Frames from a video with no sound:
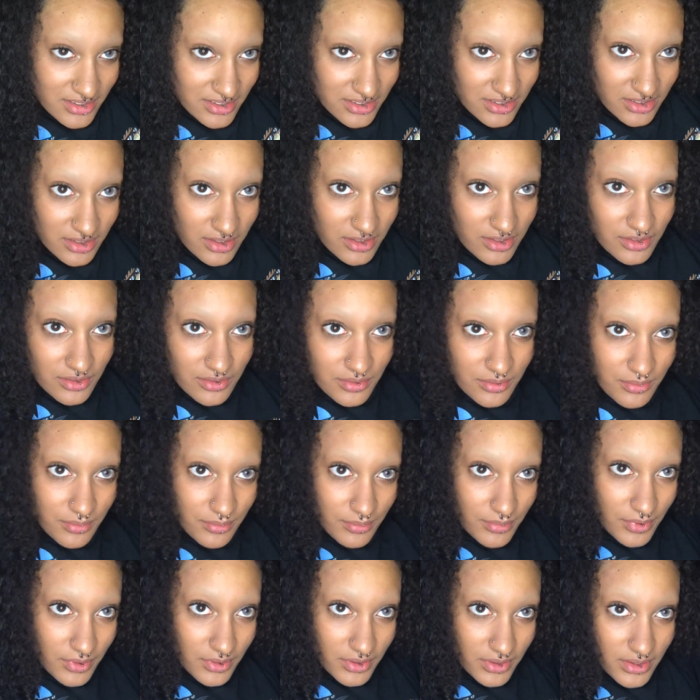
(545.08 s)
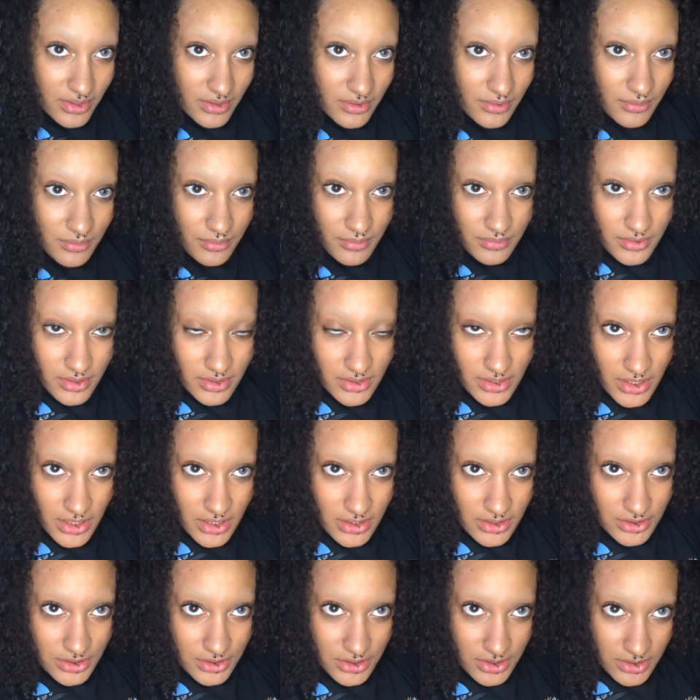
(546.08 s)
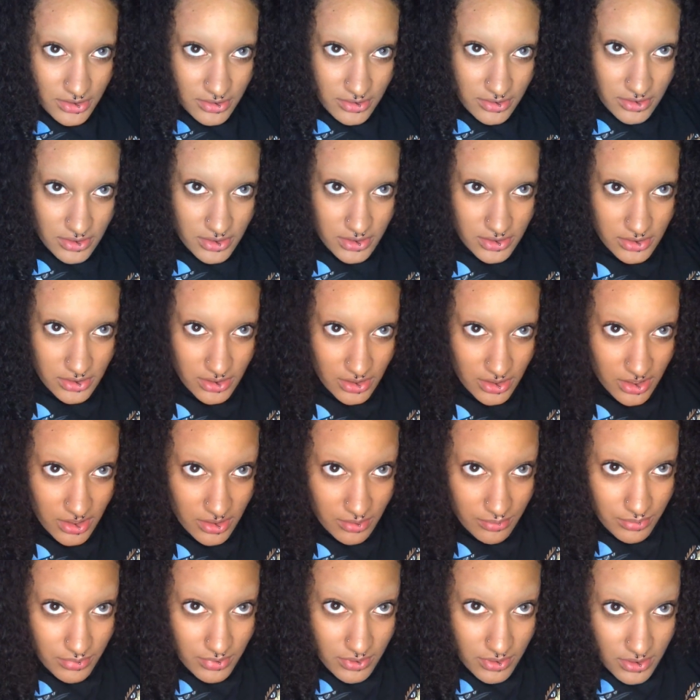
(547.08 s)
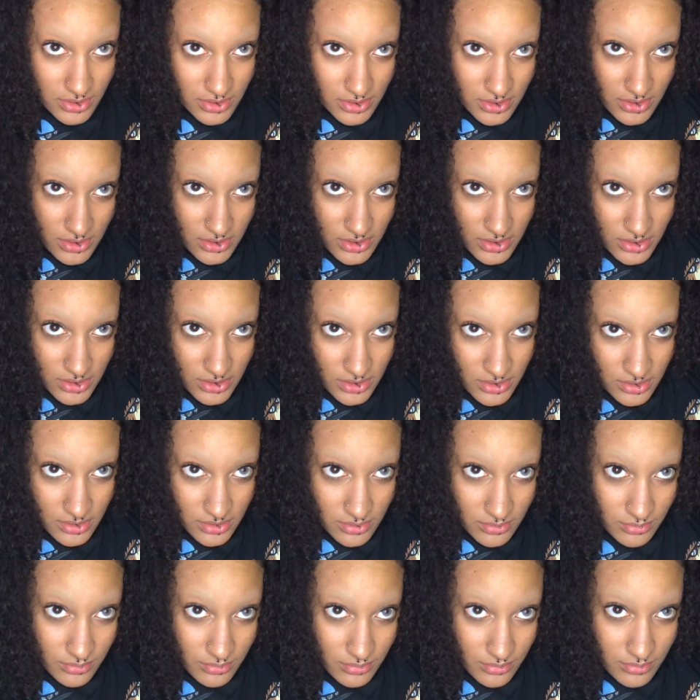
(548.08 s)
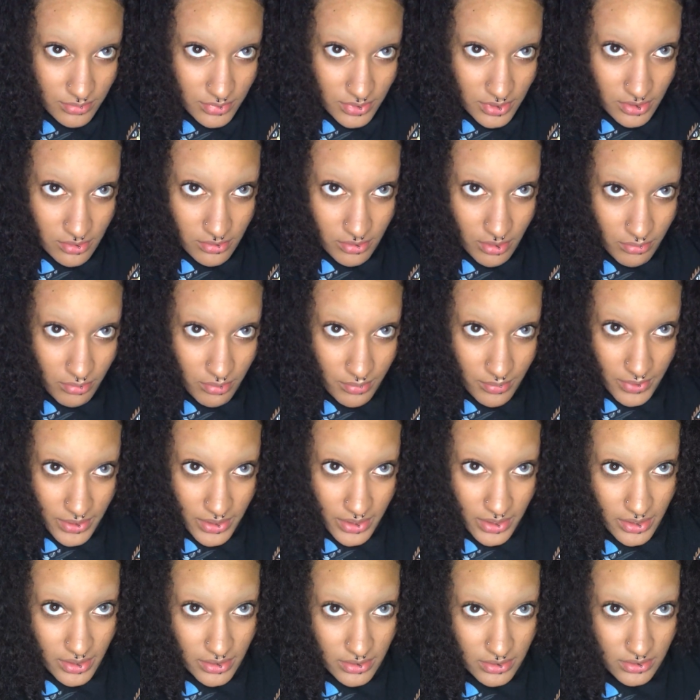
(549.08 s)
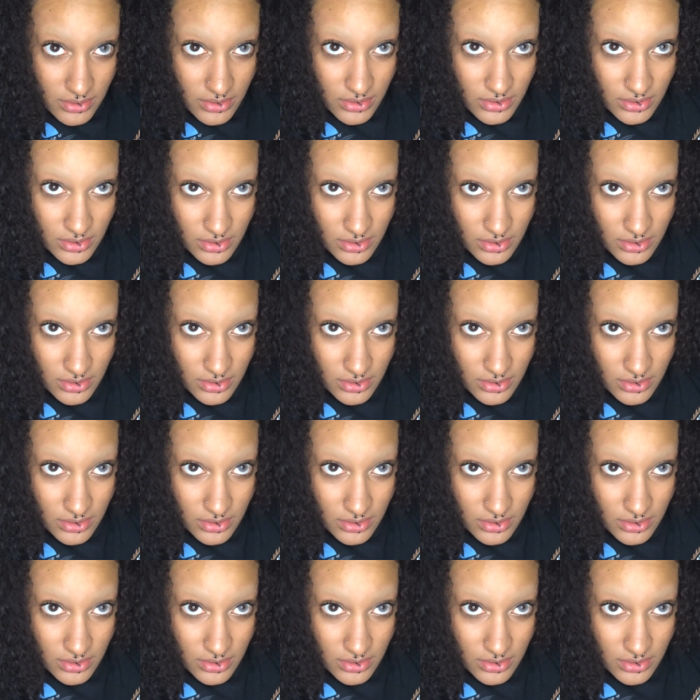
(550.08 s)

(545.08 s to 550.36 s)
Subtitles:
So pull it with the tension to the top, put a rubber band,